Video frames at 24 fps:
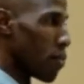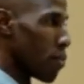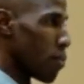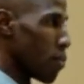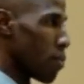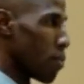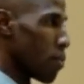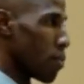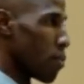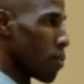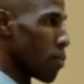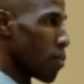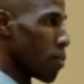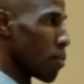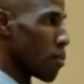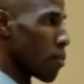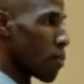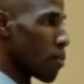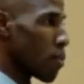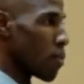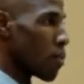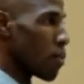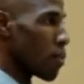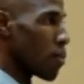
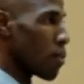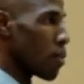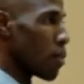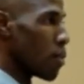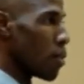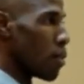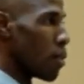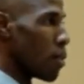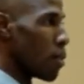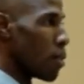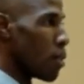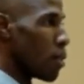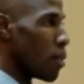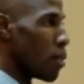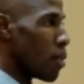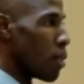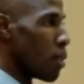(silence)